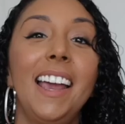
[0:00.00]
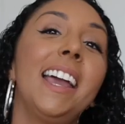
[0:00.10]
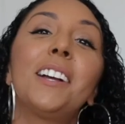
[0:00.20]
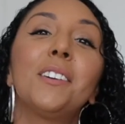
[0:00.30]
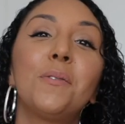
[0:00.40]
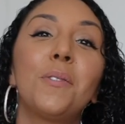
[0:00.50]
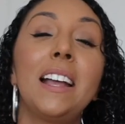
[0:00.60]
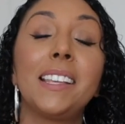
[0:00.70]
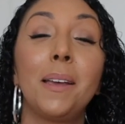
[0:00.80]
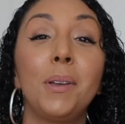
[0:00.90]
Hey curl
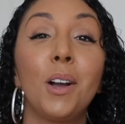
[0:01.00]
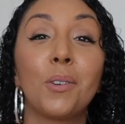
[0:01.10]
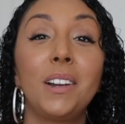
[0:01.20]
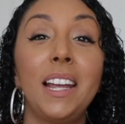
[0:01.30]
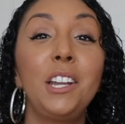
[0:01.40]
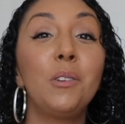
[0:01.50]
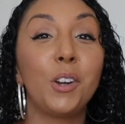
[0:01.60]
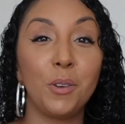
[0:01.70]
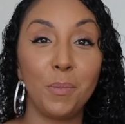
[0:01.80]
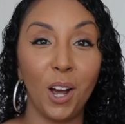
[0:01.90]
friends, I'm Bianca Renee and you're
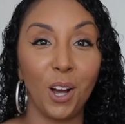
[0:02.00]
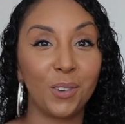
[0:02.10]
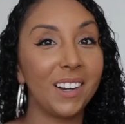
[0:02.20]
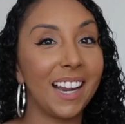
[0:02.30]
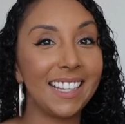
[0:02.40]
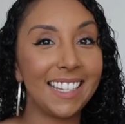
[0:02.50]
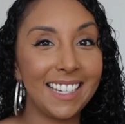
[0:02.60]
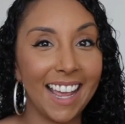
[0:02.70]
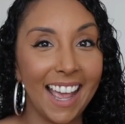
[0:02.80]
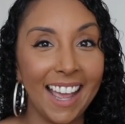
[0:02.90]
watching Bianca Renee
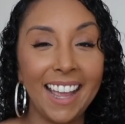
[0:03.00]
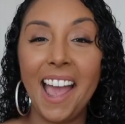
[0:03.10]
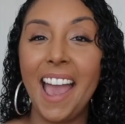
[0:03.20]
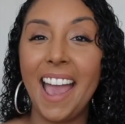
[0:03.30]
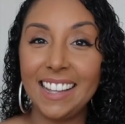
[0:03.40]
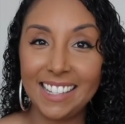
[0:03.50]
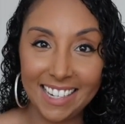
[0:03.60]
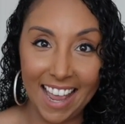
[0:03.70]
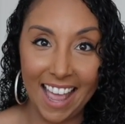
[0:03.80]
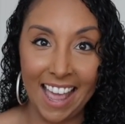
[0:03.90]
Today. And
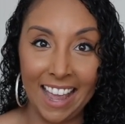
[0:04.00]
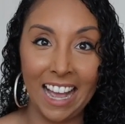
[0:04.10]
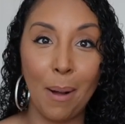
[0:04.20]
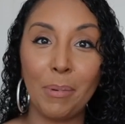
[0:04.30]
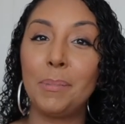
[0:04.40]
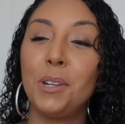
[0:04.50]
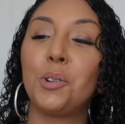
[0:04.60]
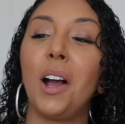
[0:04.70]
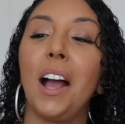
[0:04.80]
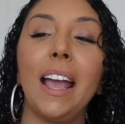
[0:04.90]
today I'm going to be
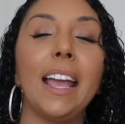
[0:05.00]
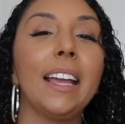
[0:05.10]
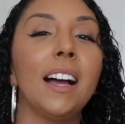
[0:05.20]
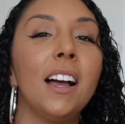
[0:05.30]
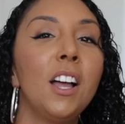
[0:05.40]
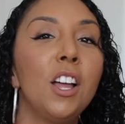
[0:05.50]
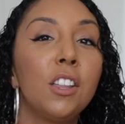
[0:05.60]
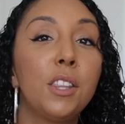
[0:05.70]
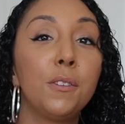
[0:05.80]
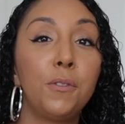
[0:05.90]
trying
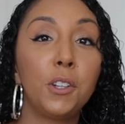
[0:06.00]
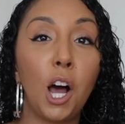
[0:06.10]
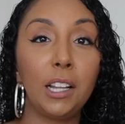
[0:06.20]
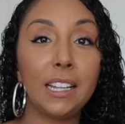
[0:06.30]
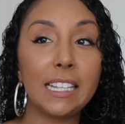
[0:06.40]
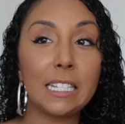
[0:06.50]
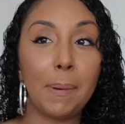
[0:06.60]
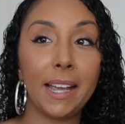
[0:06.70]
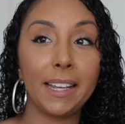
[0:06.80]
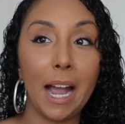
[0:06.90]
the Flawless
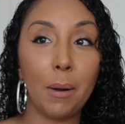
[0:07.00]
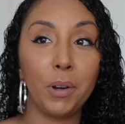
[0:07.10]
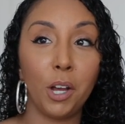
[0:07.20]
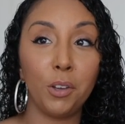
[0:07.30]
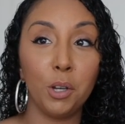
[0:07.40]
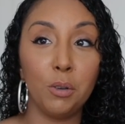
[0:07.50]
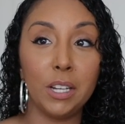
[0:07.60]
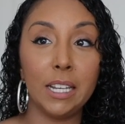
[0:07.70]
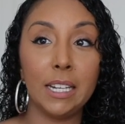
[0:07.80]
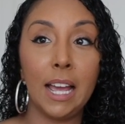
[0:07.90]
by Gabrielle
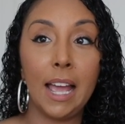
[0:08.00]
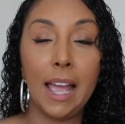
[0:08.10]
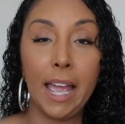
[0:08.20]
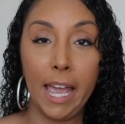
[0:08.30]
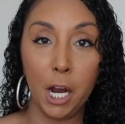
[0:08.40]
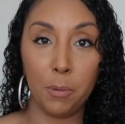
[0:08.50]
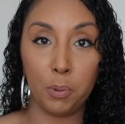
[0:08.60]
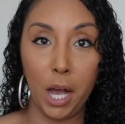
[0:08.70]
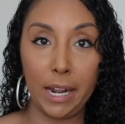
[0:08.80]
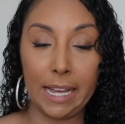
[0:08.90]
Union hair
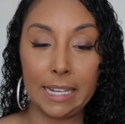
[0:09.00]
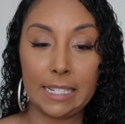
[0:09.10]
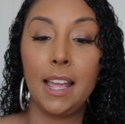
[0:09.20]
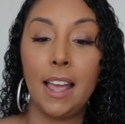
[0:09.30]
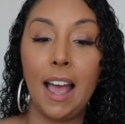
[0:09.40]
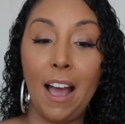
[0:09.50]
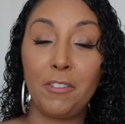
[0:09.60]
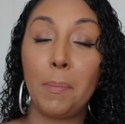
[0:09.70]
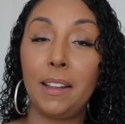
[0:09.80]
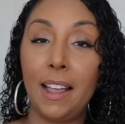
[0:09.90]
products. After
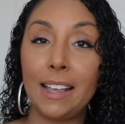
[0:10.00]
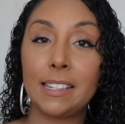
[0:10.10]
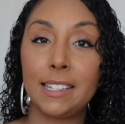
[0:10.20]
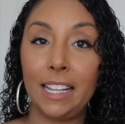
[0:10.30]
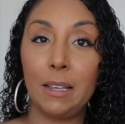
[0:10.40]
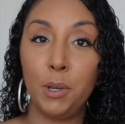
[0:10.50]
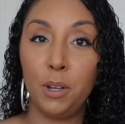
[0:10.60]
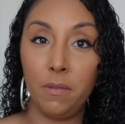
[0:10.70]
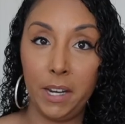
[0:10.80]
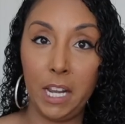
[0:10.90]
my last Sally
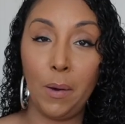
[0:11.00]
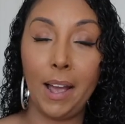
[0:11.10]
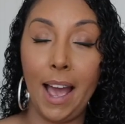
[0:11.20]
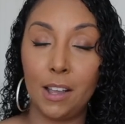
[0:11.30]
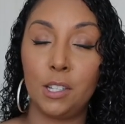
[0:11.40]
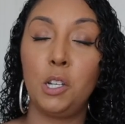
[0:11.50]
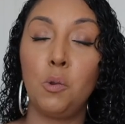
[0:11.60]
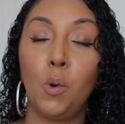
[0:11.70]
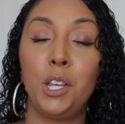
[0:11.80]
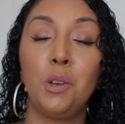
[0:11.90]
Beauty video, I asked you
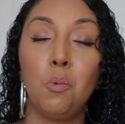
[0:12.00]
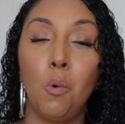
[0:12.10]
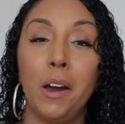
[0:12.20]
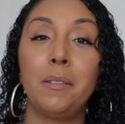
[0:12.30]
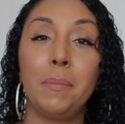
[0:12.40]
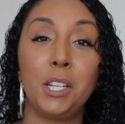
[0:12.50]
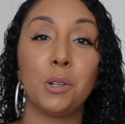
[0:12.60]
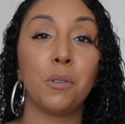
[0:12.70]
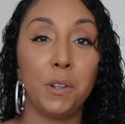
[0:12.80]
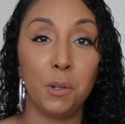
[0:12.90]
what you wanted me
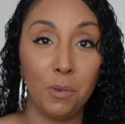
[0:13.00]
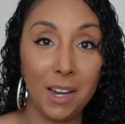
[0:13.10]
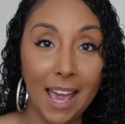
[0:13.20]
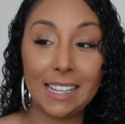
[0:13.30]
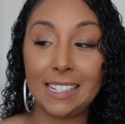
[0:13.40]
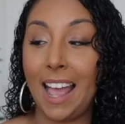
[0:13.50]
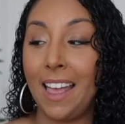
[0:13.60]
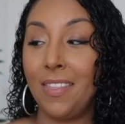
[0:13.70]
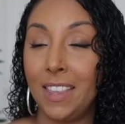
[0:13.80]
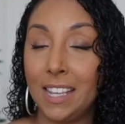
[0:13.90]
to review next,
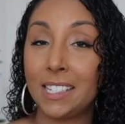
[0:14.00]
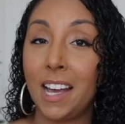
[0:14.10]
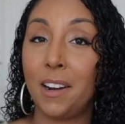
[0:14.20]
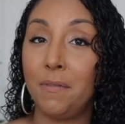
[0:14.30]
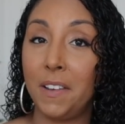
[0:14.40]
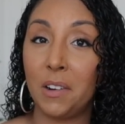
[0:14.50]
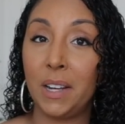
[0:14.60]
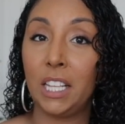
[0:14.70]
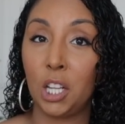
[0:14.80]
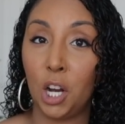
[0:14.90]
and this got a
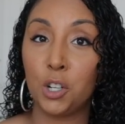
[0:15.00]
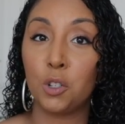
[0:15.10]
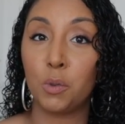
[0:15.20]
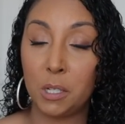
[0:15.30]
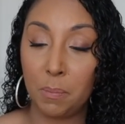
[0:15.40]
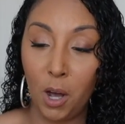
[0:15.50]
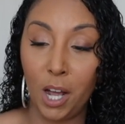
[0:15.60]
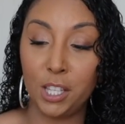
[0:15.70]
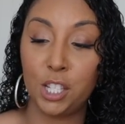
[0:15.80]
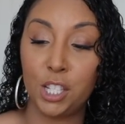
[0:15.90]
very large
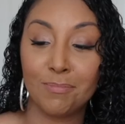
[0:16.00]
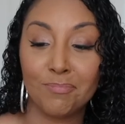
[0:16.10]
response.